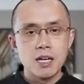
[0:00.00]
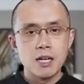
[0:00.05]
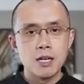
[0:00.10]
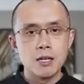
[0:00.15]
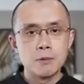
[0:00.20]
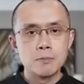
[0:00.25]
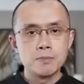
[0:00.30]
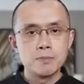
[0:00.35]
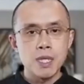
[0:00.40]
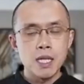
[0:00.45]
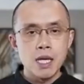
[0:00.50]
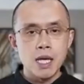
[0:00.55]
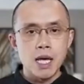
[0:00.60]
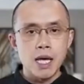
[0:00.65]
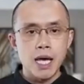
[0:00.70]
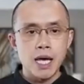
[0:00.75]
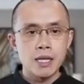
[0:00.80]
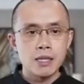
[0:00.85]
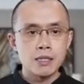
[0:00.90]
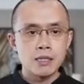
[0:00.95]

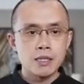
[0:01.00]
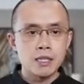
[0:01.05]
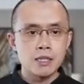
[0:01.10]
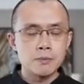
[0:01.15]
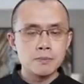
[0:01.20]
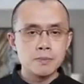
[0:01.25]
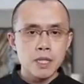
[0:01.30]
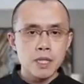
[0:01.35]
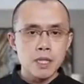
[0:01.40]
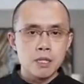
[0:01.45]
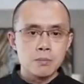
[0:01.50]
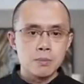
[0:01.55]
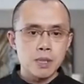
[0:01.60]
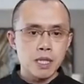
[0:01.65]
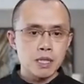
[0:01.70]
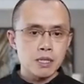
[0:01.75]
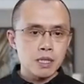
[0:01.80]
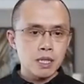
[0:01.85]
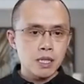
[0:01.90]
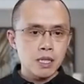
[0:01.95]

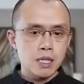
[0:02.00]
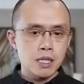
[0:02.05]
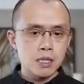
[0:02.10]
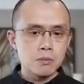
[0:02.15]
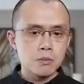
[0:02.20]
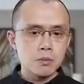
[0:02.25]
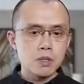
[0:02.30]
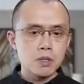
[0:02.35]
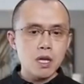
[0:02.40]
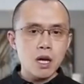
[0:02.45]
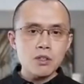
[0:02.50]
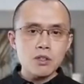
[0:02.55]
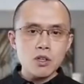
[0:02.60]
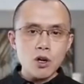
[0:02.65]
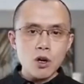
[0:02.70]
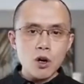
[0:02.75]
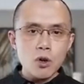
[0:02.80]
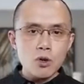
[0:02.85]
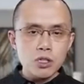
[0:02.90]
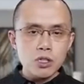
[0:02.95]
But
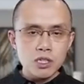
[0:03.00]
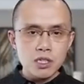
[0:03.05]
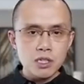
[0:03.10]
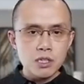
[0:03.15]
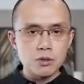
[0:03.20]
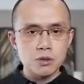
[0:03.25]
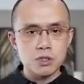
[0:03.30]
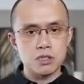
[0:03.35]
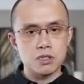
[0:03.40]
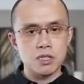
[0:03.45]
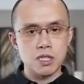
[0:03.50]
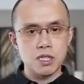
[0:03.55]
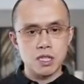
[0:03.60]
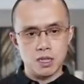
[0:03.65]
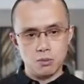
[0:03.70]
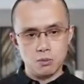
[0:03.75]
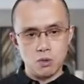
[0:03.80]
not all deals.